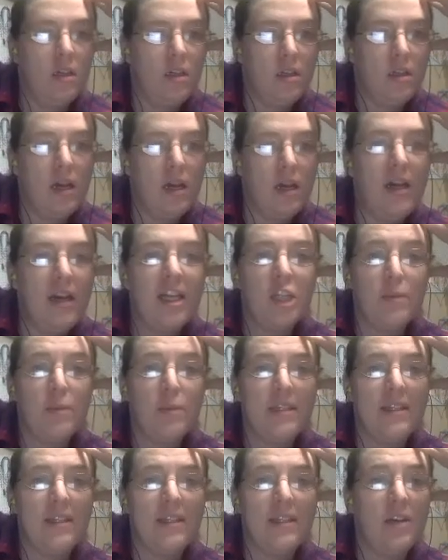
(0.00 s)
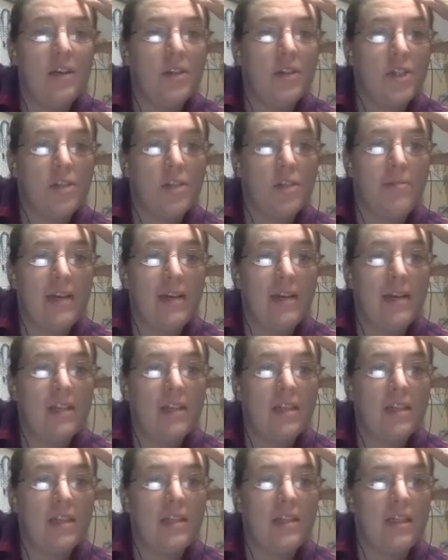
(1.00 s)
Unexpected errors affect
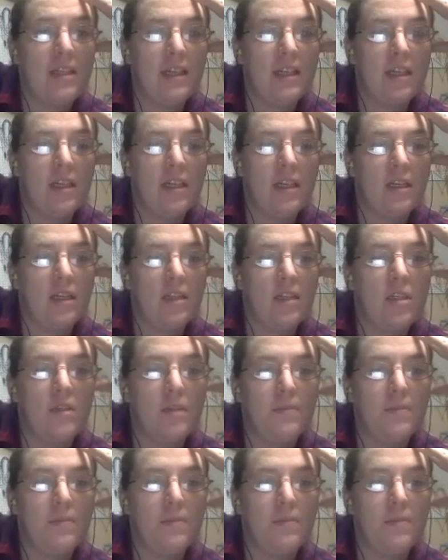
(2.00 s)
dating techniques.